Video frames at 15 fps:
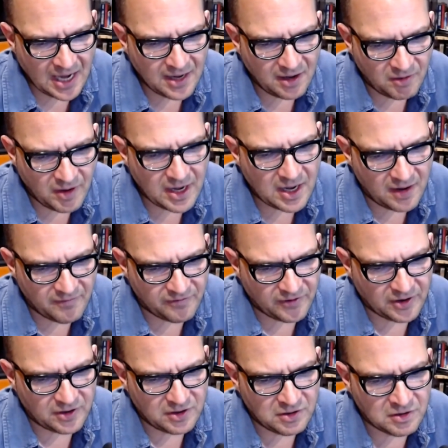and great
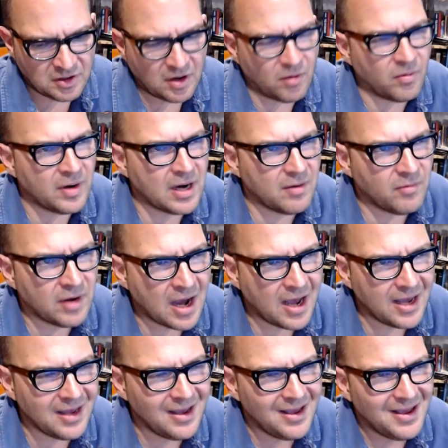comfort. You know, when
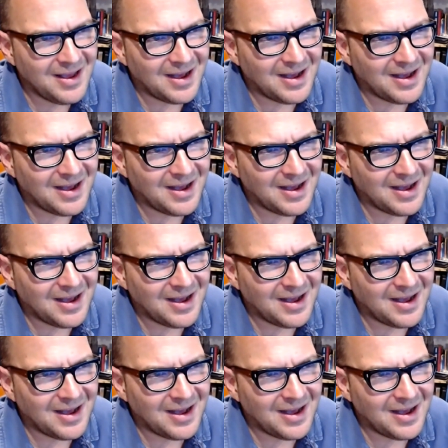I